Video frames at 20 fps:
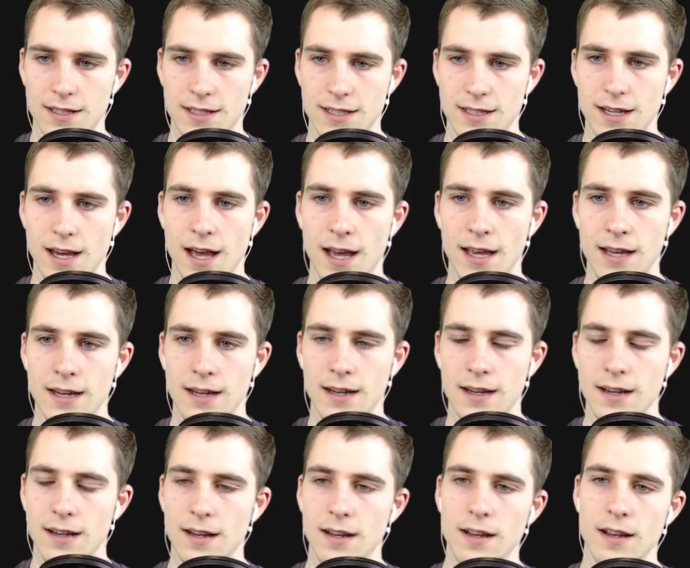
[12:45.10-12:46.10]
sign,
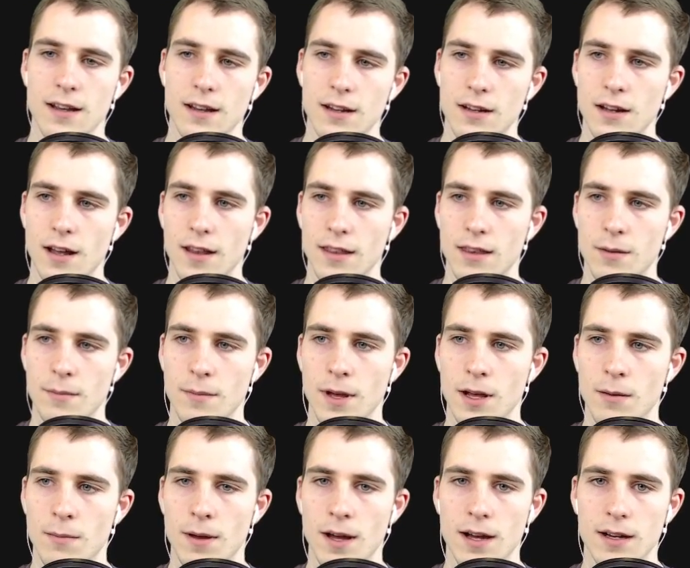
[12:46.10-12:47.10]
not the
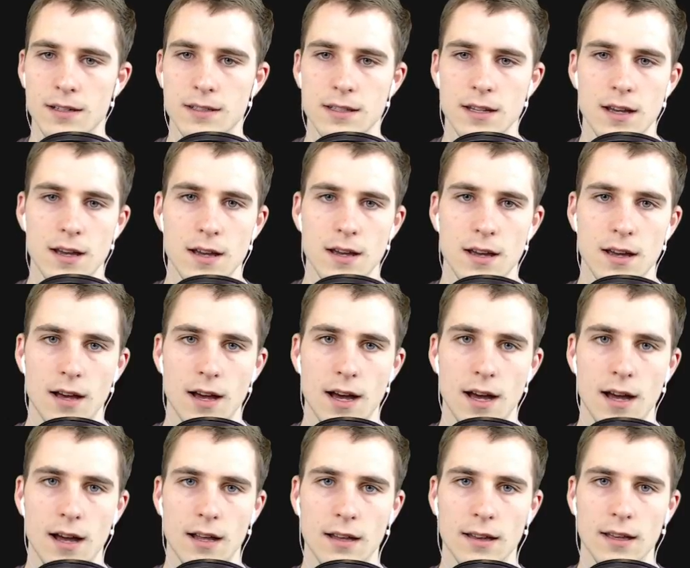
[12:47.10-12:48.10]
mailbox.
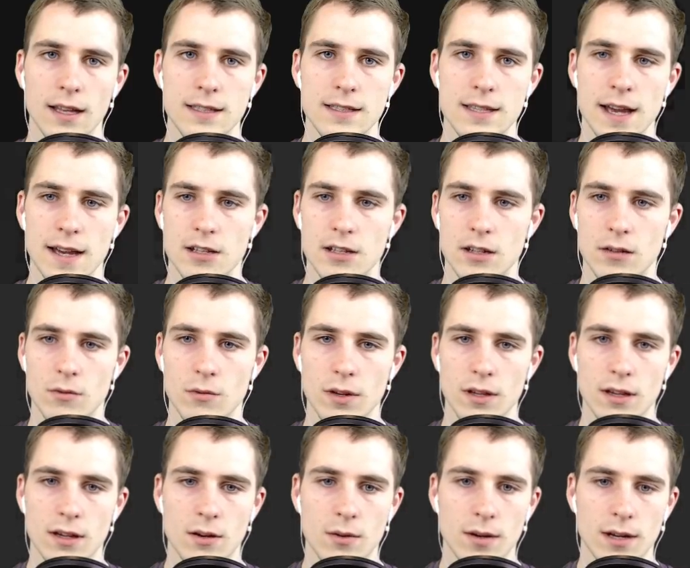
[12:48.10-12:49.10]
Uh, let's actually
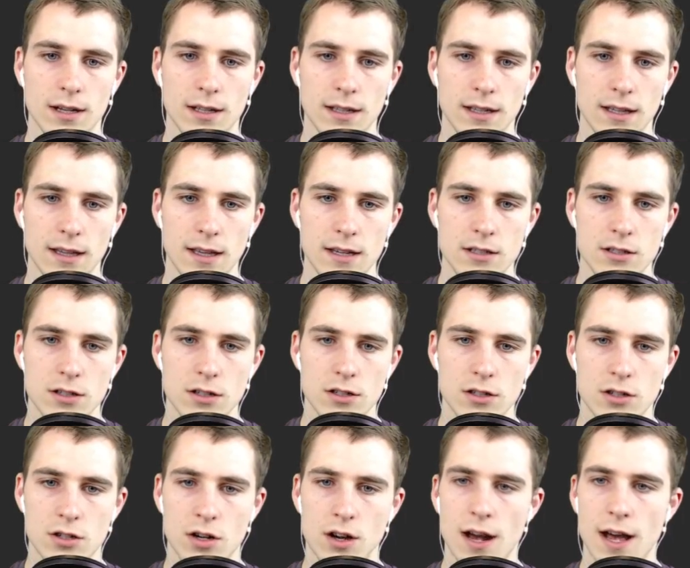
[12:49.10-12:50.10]
really quickly, let's just
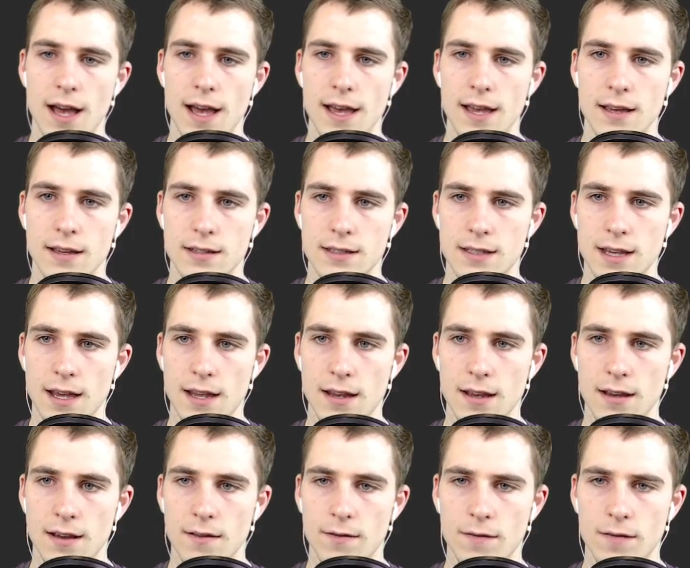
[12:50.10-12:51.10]
try
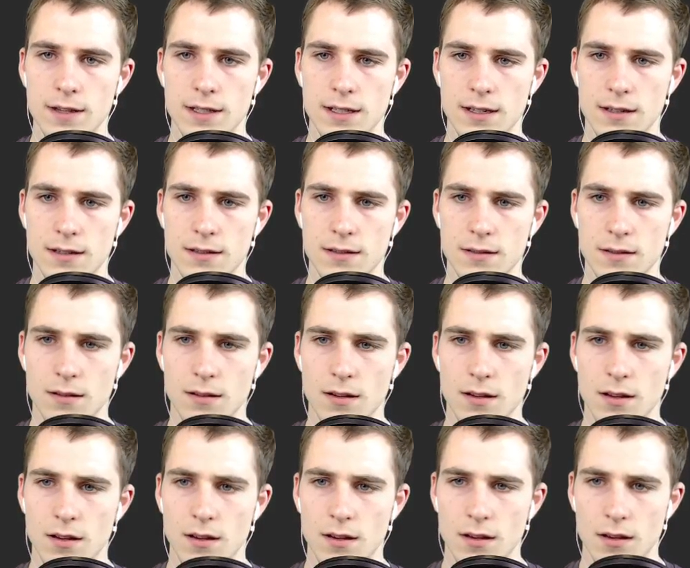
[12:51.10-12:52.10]
setting physics
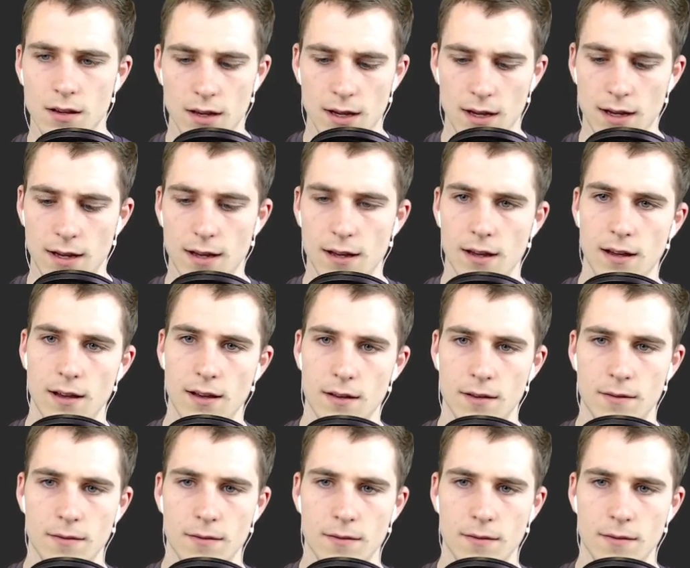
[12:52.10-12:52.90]
uh,